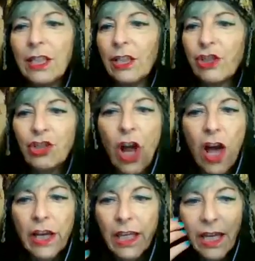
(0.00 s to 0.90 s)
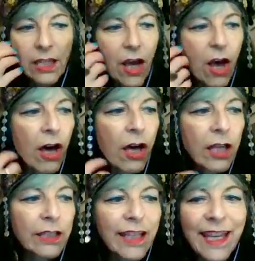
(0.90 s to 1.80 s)
shock and
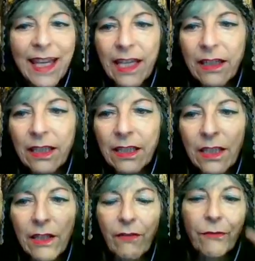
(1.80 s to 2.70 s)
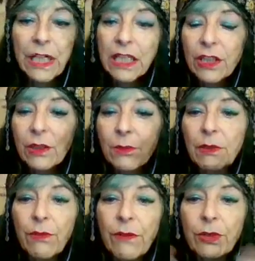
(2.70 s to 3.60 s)
awe and freedom
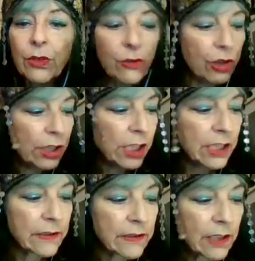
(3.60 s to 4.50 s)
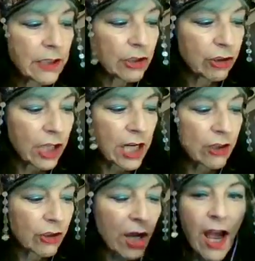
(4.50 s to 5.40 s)
and revolution and sudden
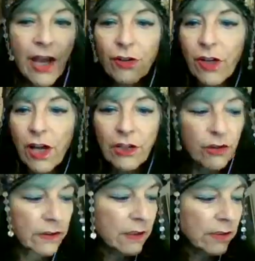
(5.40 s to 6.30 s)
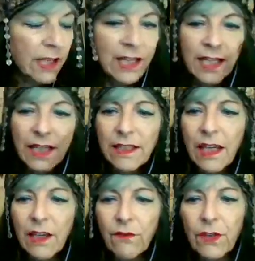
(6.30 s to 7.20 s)
change and higher consciousness. And it is,
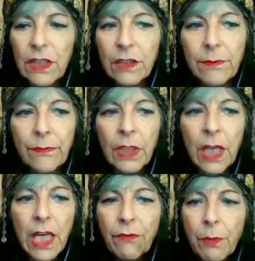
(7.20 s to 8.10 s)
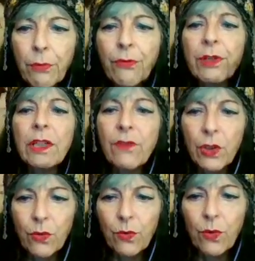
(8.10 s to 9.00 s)
I feel, kind of a
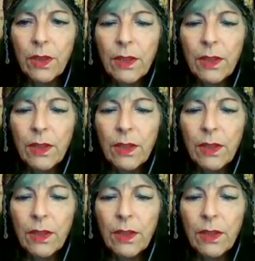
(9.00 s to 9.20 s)
preview